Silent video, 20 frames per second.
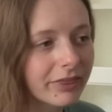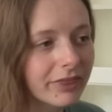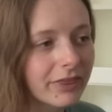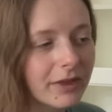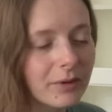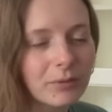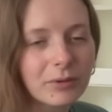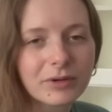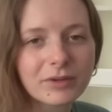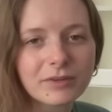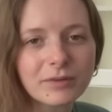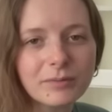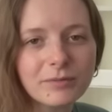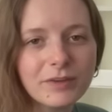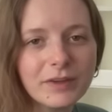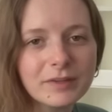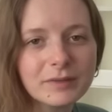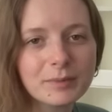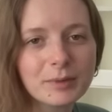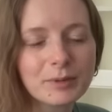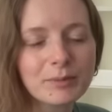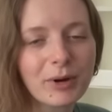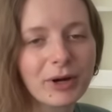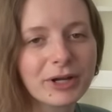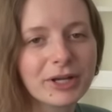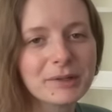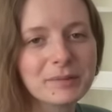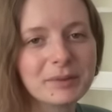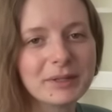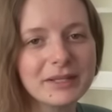There were some Facebook
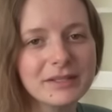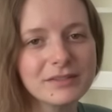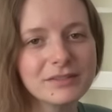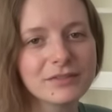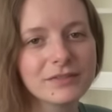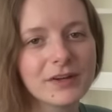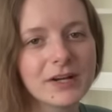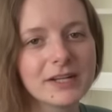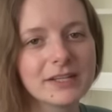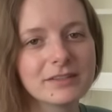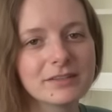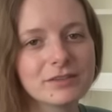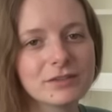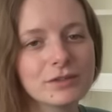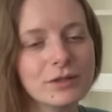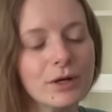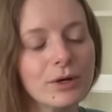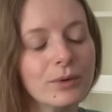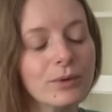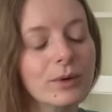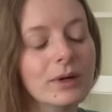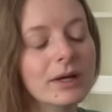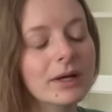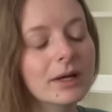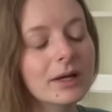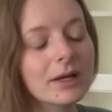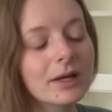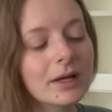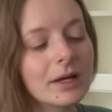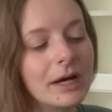Marketplace finds. So
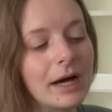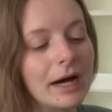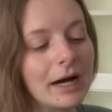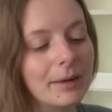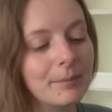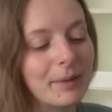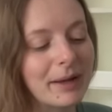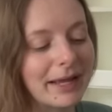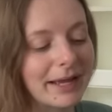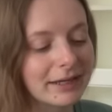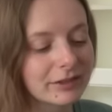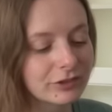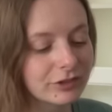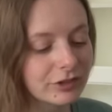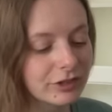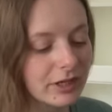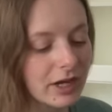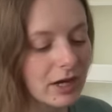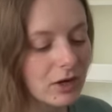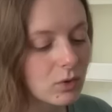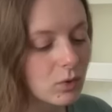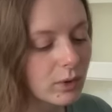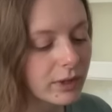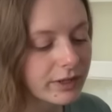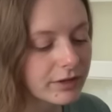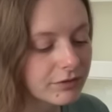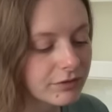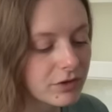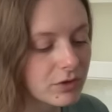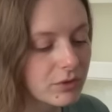um, I actually got quite a
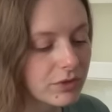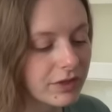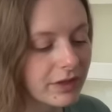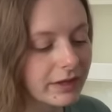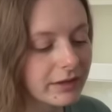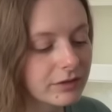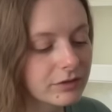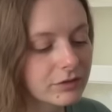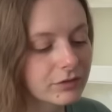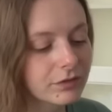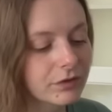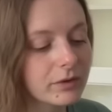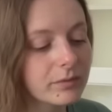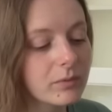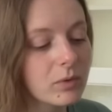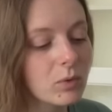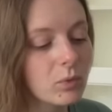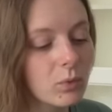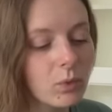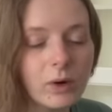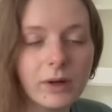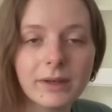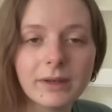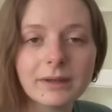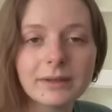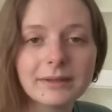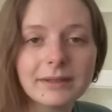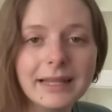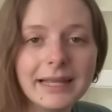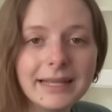few things from
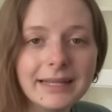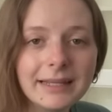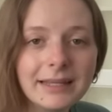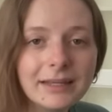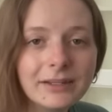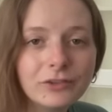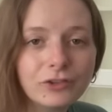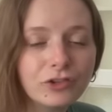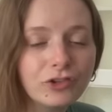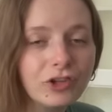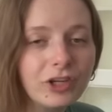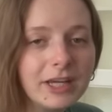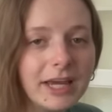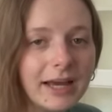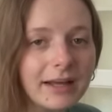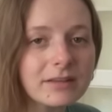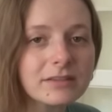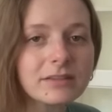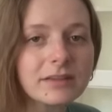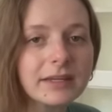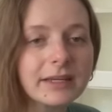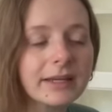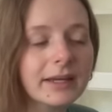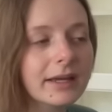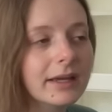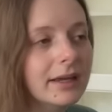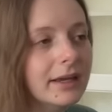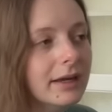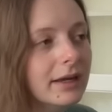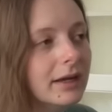one lady. She has like
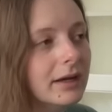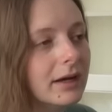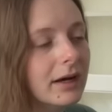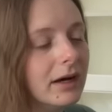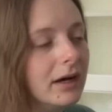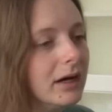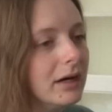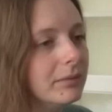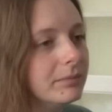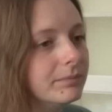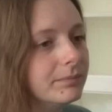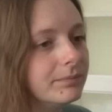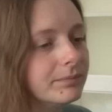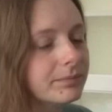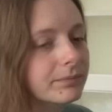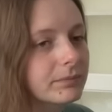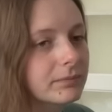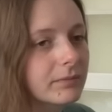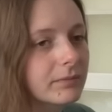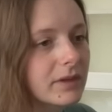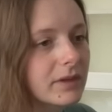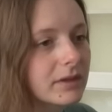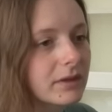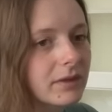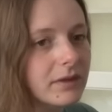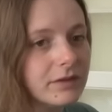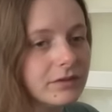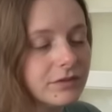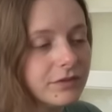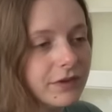um,
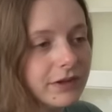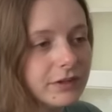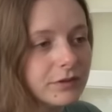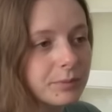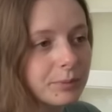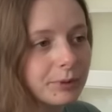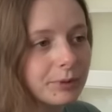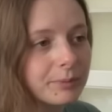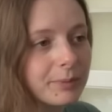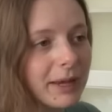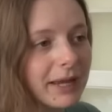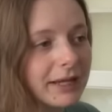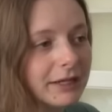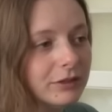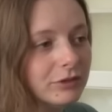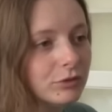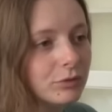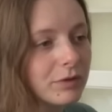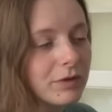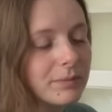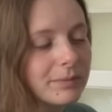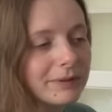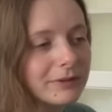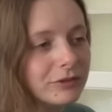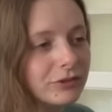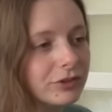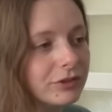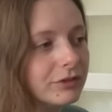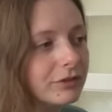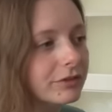this Facebook page with a
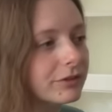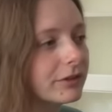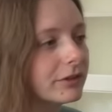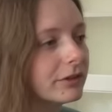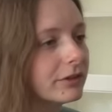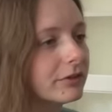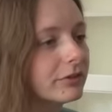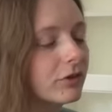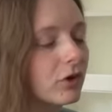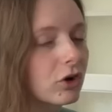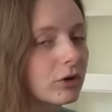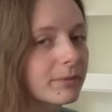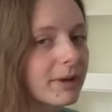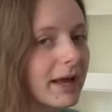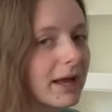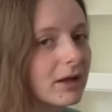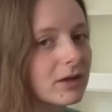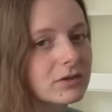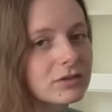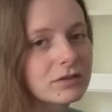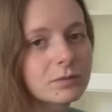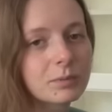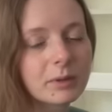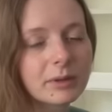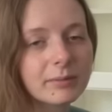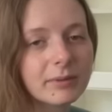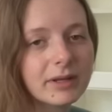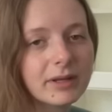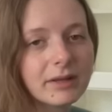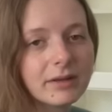bunch of farmhouse,
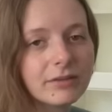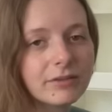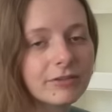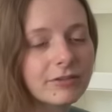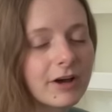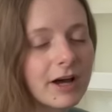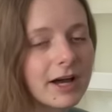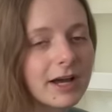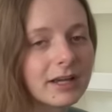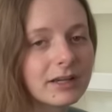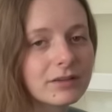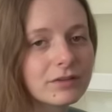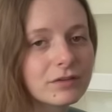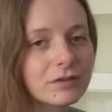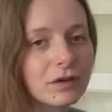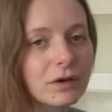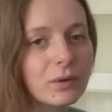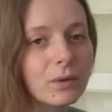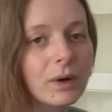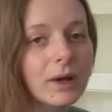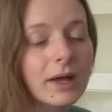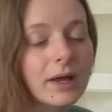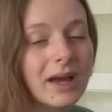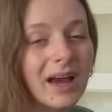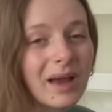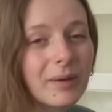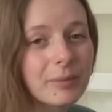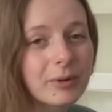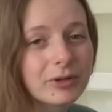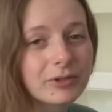primitive finds. So I
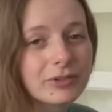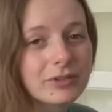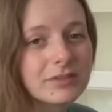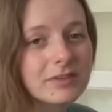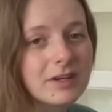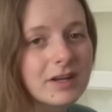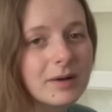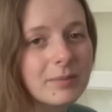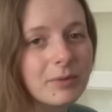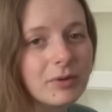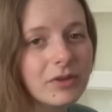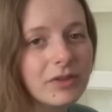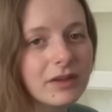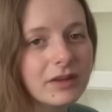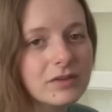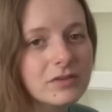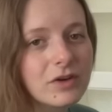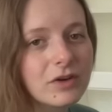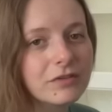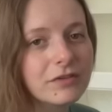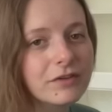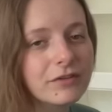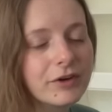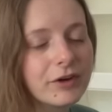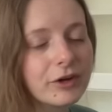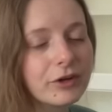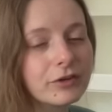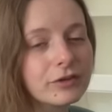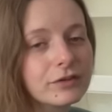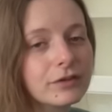purchased a couple things off of
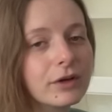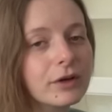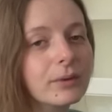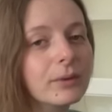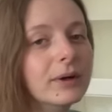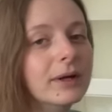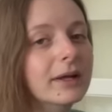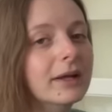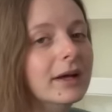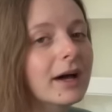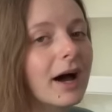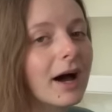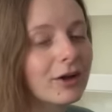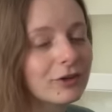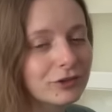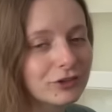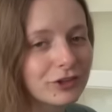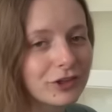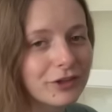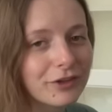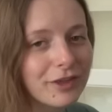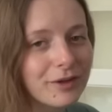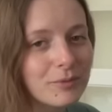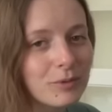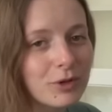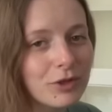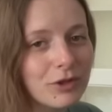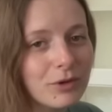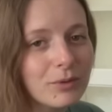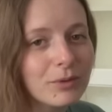her. So I'll share them
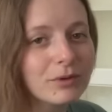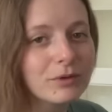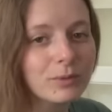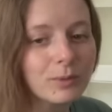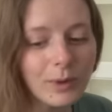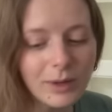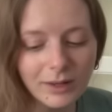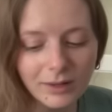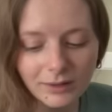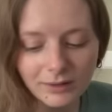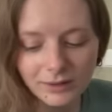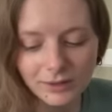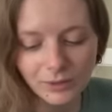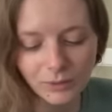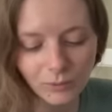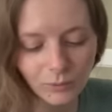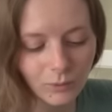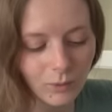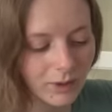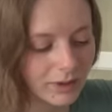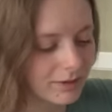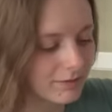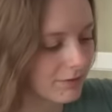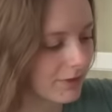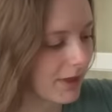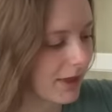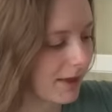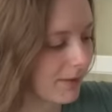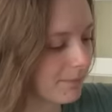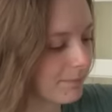with you as well. One of
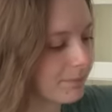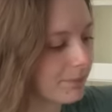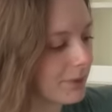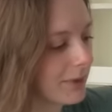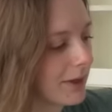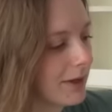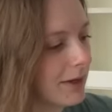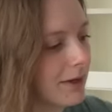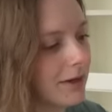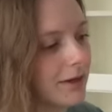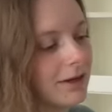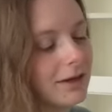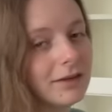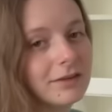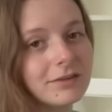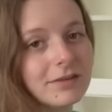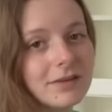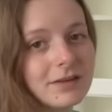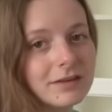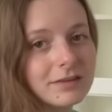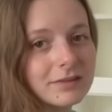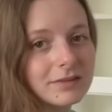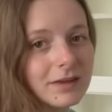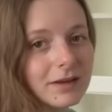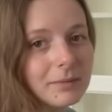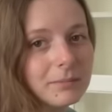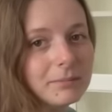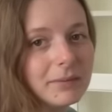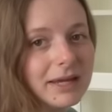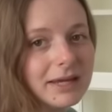them is this
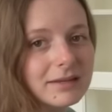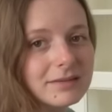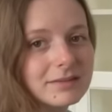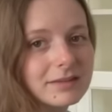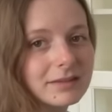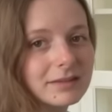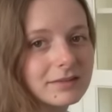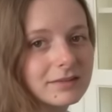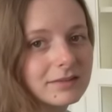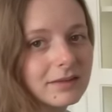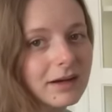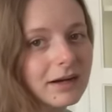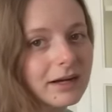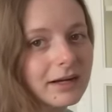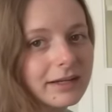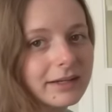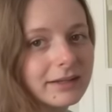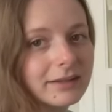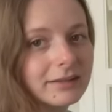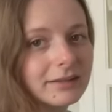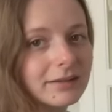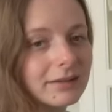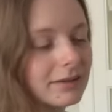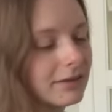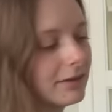amazing sign. It